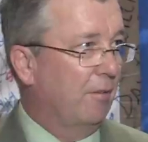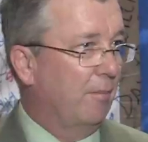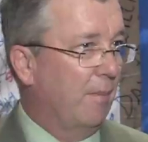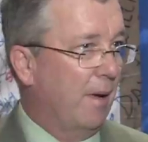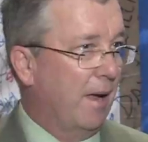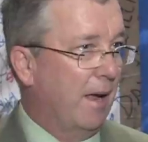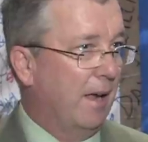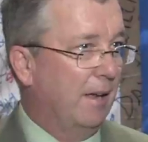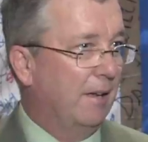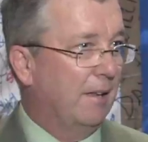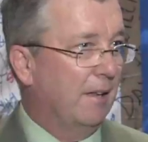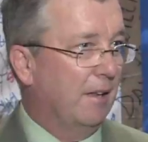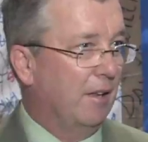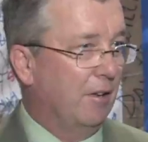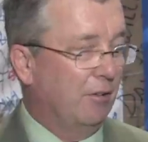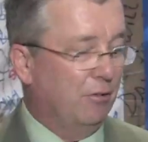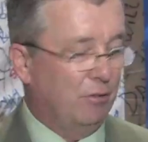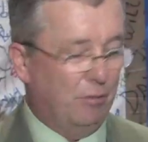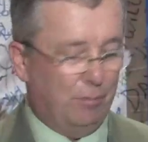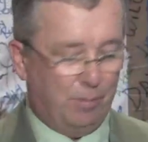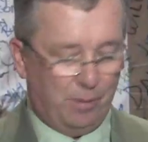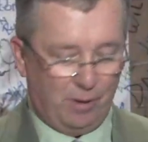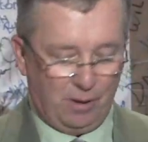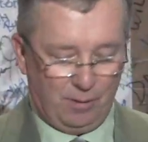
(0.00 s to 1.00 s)
are made to
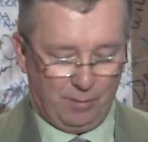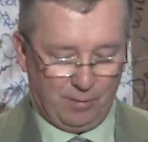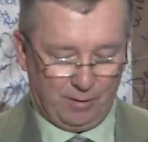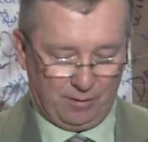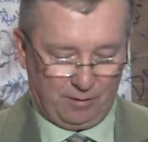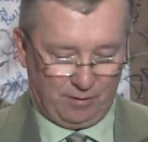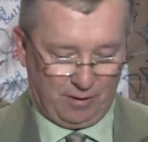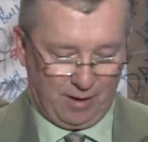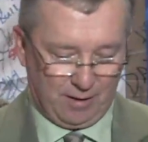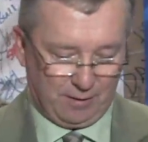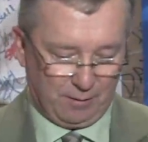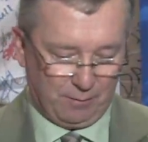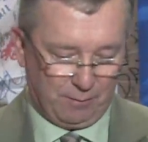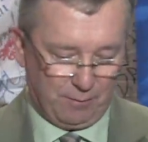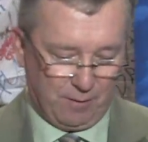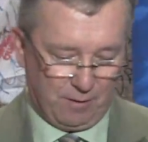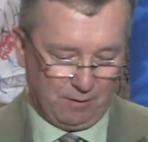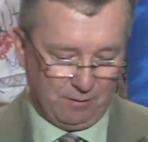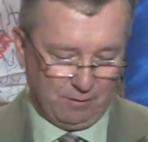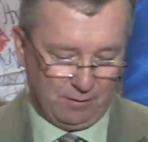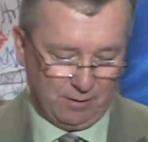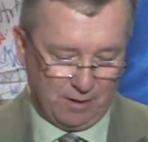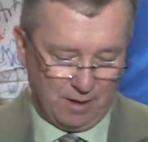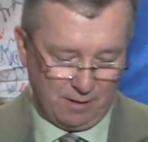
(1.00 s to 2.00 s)
issue permits at the
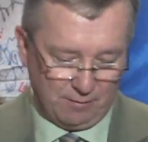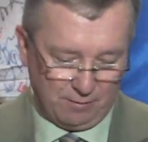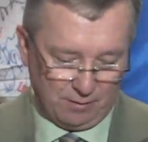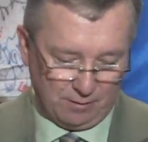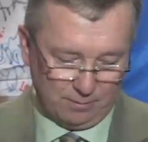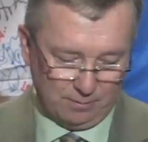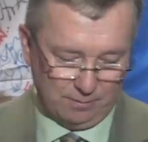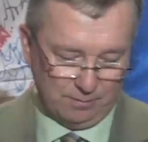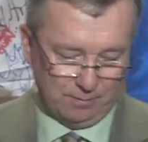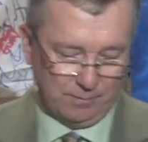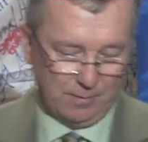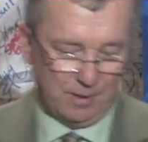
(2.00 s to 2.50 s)
federal level.